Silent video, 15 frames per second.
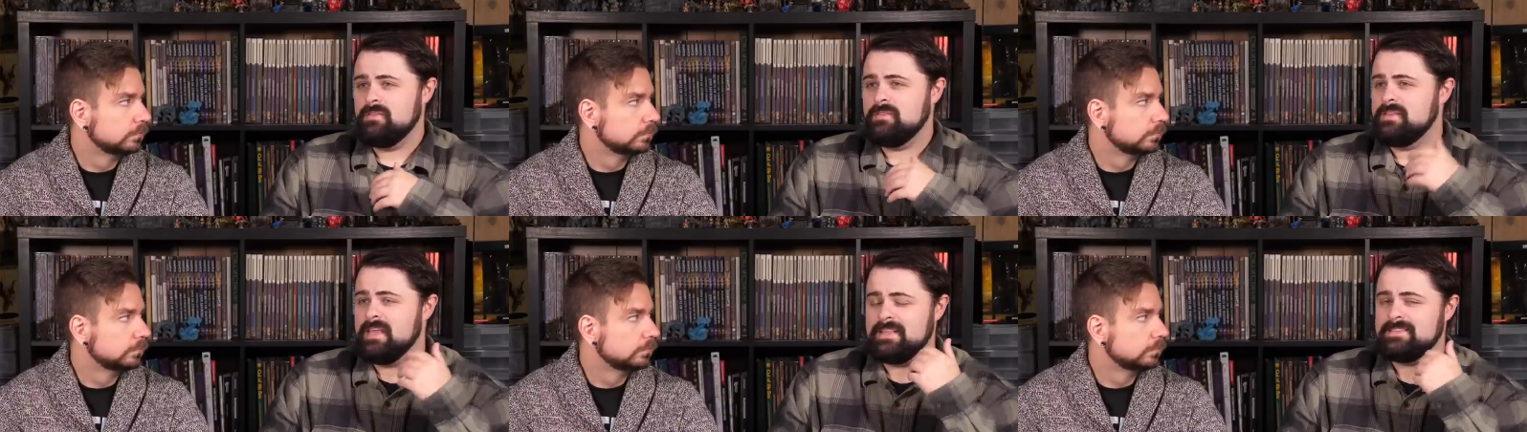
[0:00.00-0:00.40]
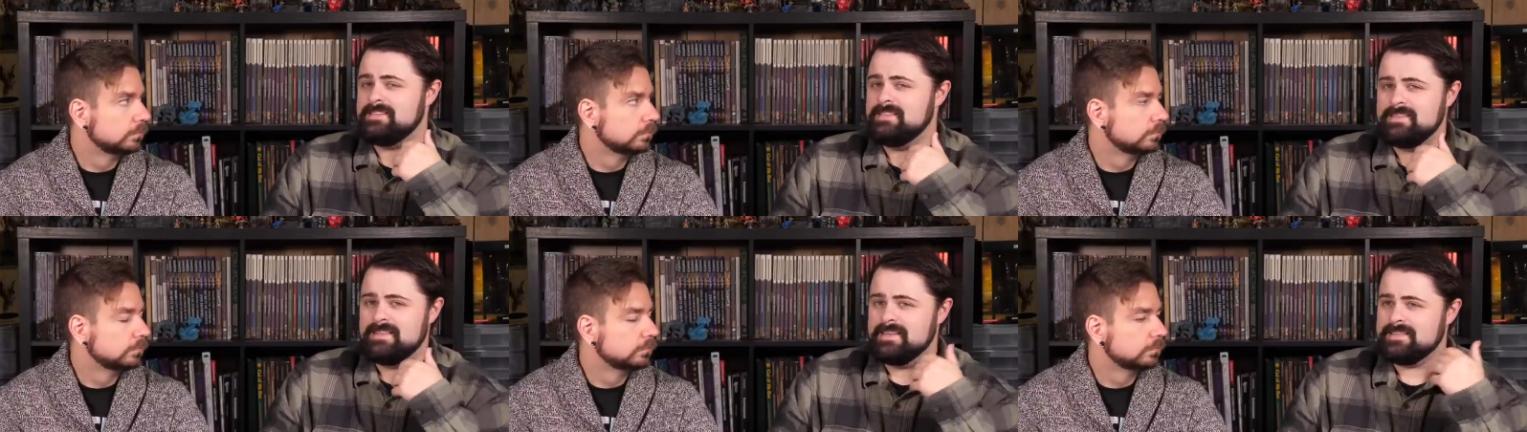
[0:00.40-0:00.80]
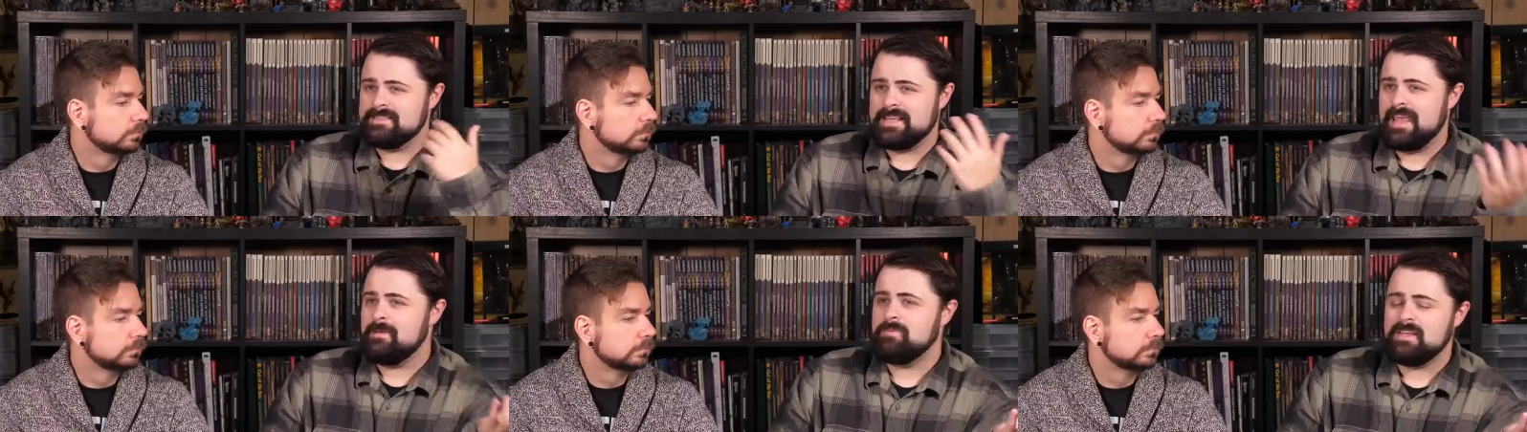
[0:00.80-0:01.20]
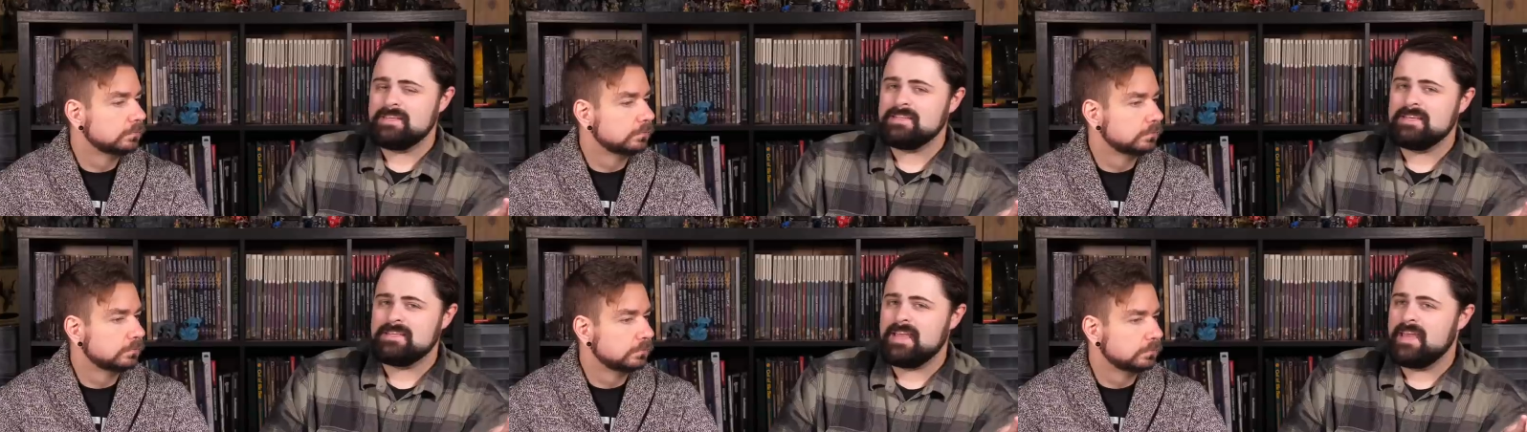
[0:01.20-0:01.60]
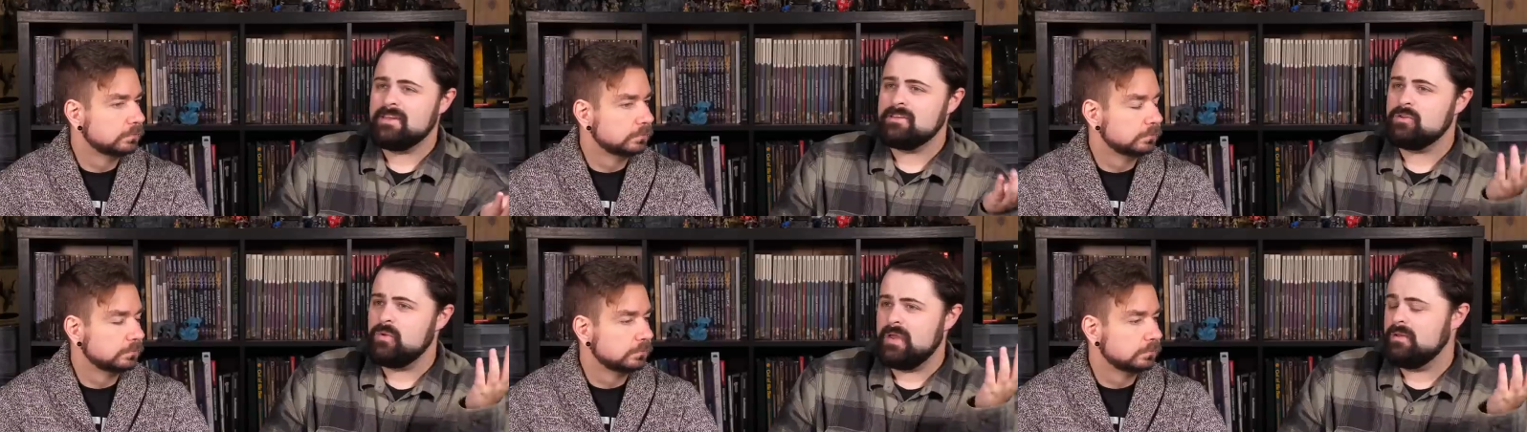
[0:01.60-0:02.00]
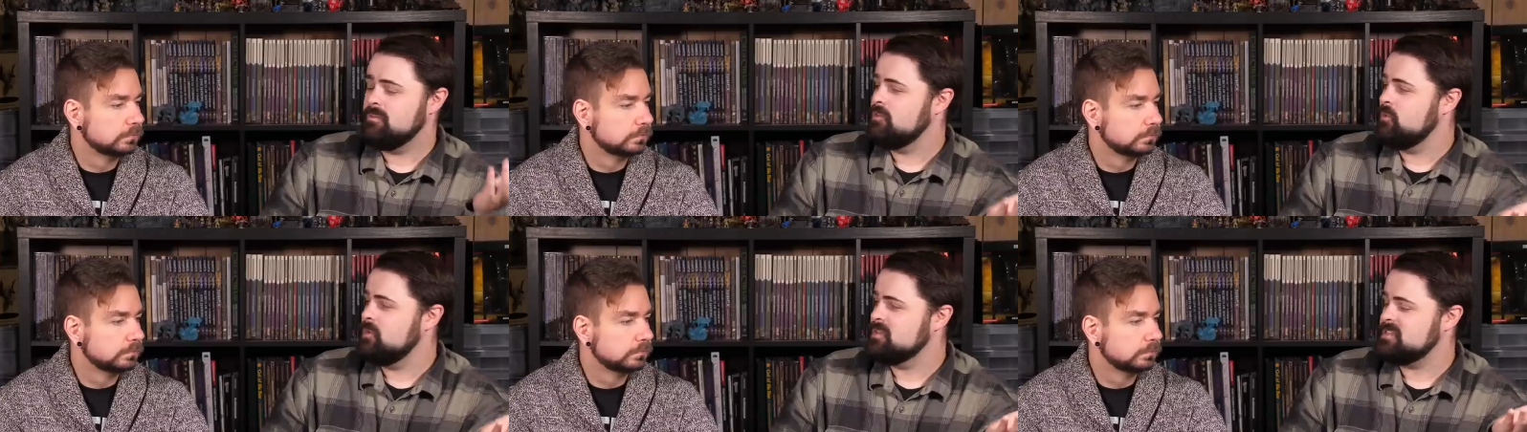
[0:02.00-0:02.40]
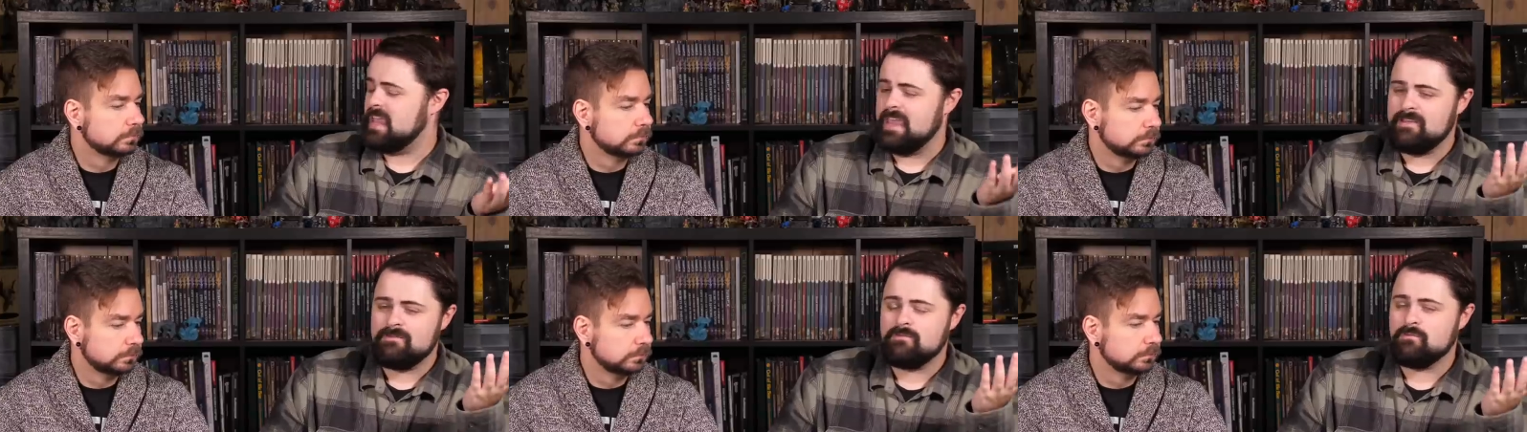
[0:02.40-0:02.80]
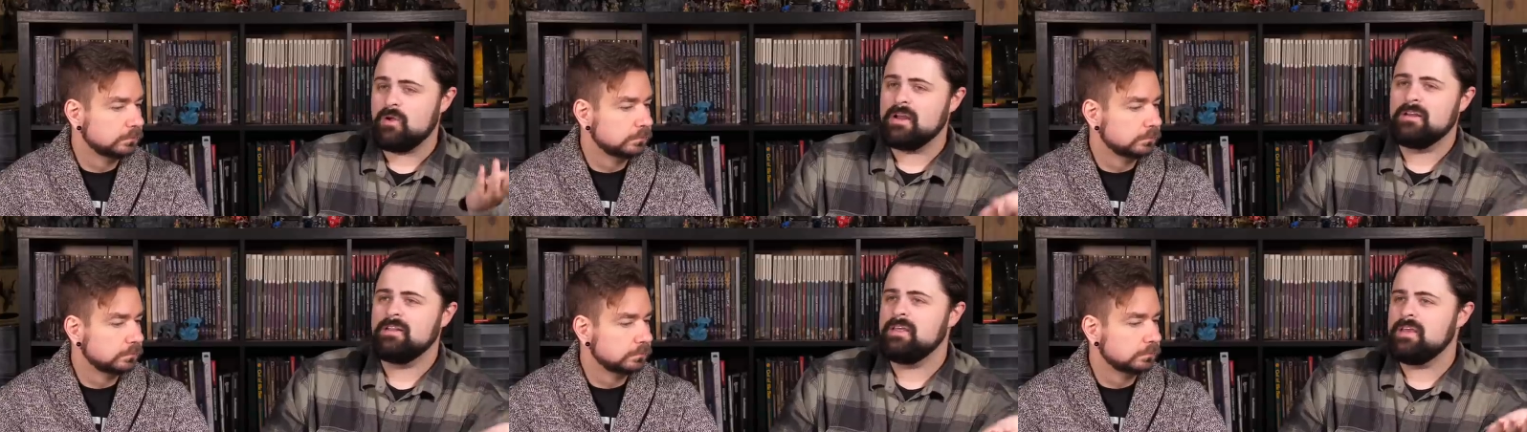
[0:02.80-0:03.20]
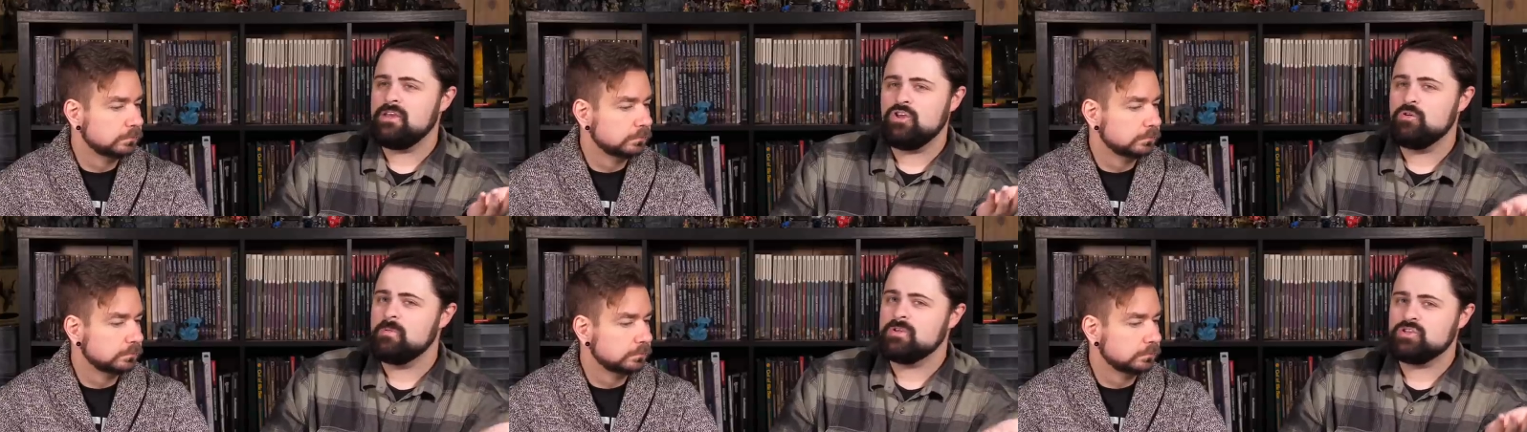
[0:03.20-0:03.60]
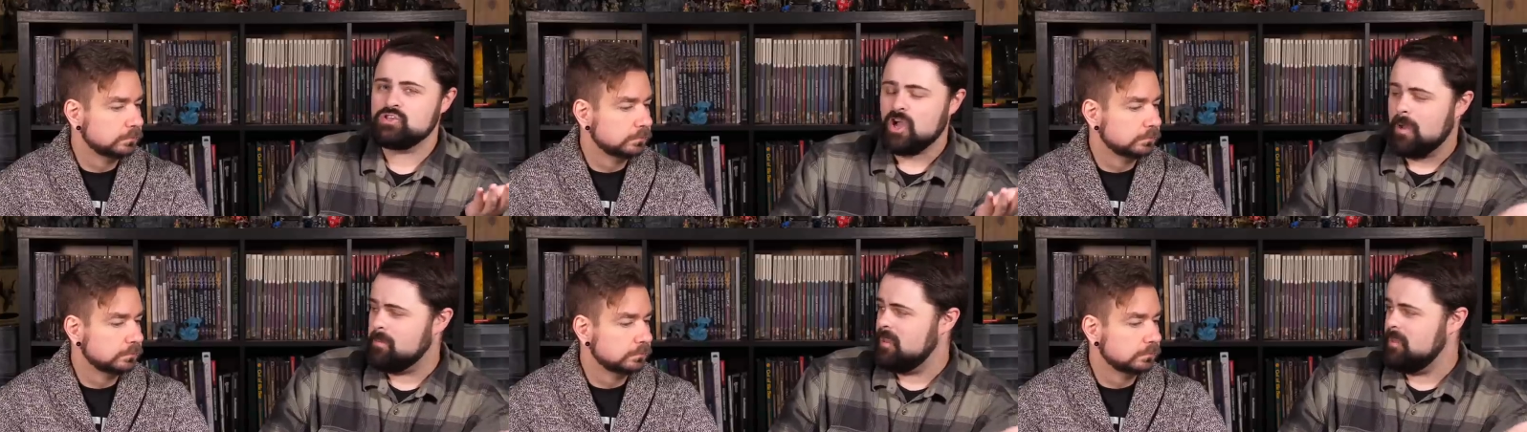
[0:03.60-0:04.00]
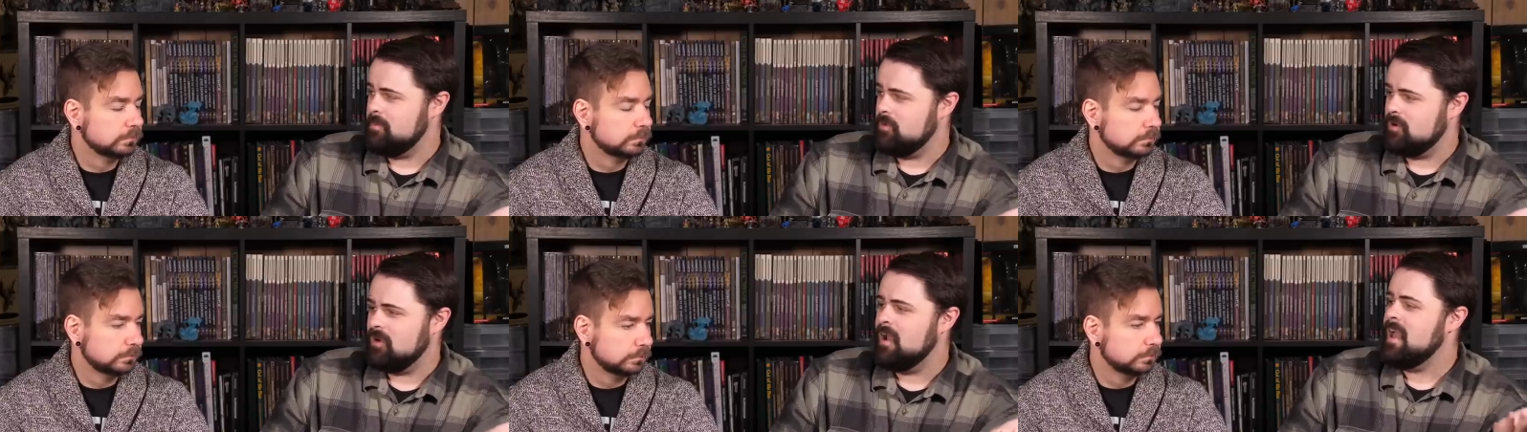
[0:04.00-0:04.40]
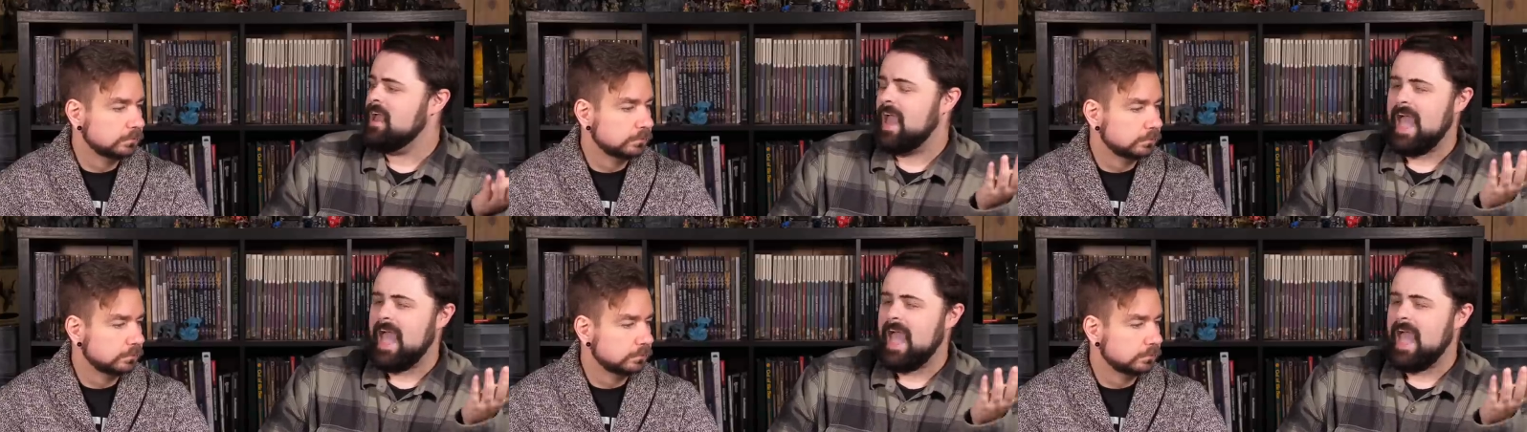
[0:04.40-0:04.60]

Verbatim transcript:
Speaker 1: it's the same DC 10 to influence a friendly human shopkeeper